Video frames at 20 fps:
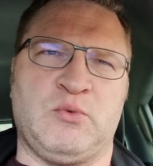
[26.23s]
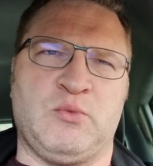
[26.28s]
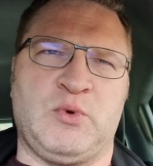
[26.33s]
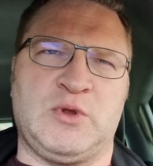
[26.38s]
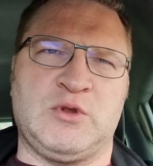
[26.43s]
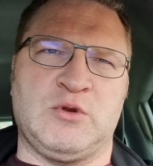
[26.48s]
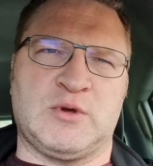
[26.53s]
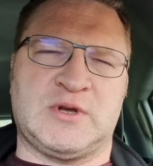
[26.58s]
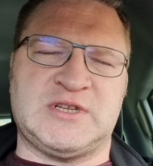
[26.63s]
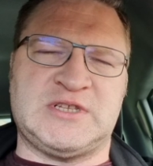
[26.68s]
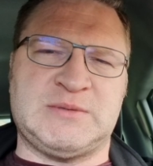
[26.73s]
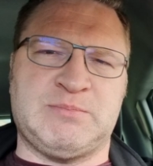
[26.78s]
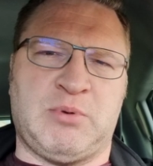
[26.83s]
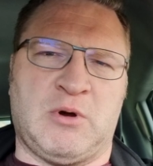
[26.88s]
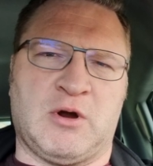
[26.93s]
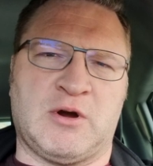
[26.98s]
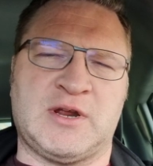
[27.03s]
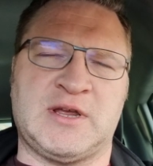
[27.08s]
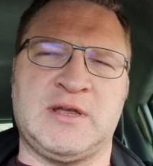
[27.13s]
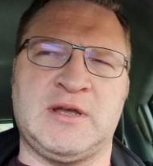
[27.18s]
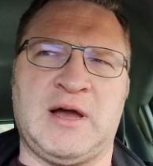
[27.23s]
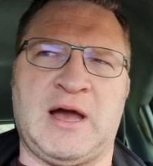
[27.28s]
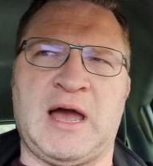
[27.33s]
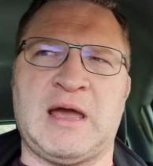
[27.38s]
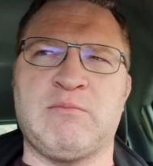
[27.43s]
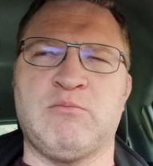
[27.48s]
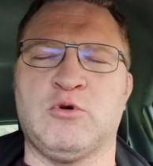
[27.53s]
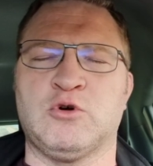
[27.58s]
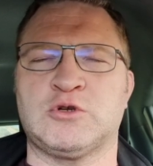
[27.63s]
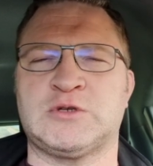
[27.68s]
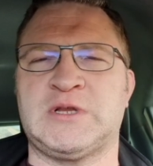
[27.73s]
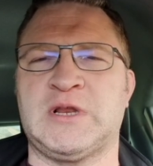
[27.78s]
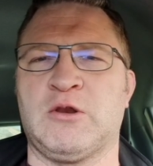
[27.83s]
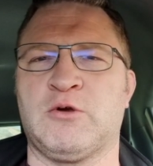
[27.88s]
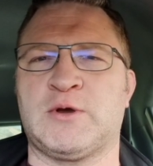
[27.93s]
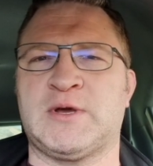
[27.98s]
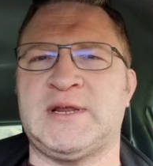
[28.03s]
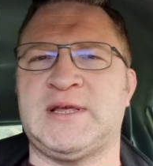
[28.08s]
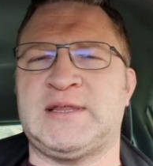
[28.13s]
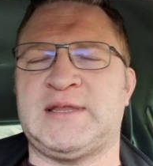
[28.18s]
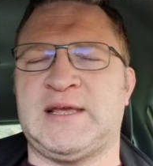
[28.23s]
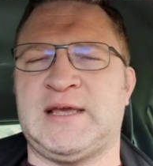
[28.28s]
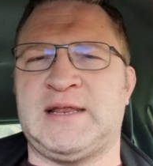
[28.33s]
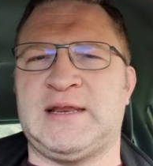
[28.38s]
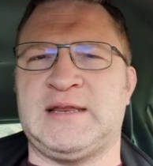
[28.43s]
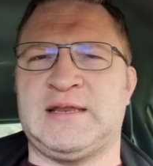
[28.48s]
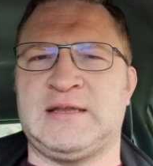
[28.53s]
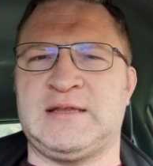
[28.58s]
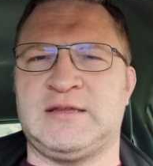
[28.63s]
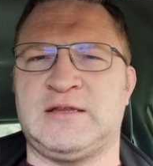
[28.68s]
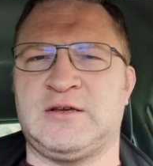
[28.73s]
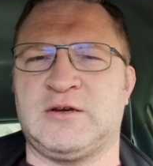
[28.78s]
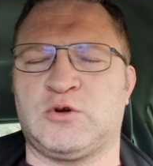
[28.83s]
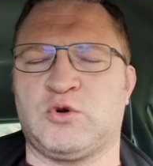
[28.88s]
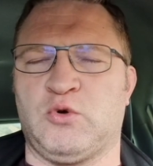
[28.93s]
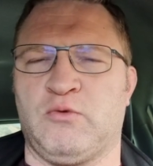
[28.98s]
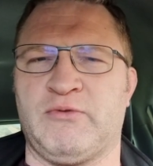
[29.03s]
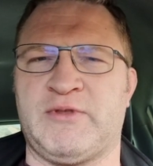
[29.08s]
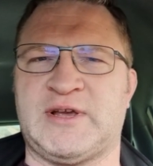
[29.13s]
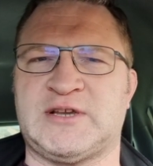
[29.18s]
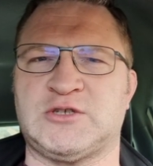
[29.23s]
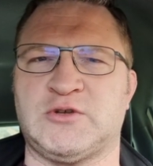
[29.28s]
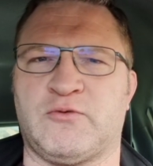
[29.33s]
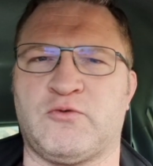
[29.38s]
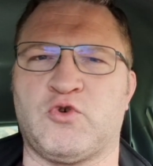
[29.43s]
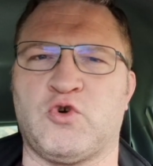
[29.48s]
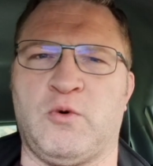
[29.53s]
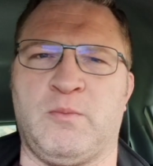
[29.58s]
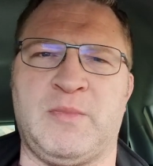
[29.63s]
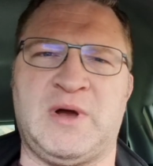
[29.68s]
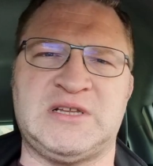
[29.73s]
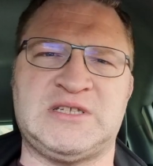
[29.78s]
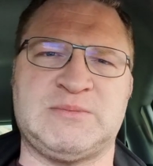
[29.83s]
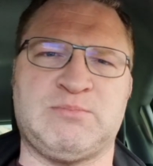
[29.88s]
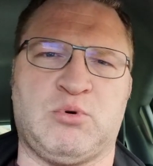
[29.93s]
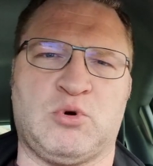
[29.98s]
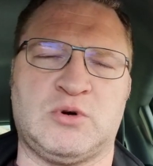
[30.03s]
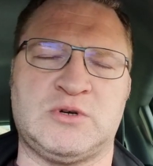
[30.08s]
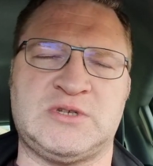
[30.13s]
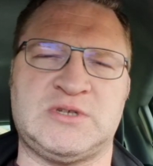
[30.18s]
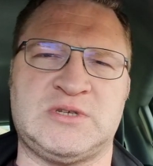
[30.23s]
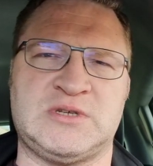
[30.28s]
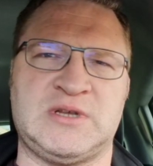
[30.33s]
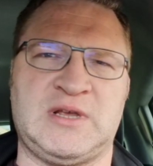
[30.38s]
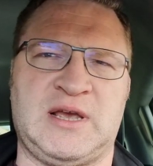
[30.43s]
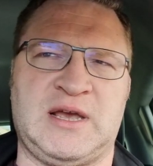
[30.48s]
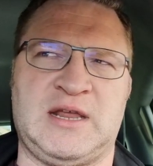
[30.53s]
when you look at sparring, I mostly look at it in the context of combat sports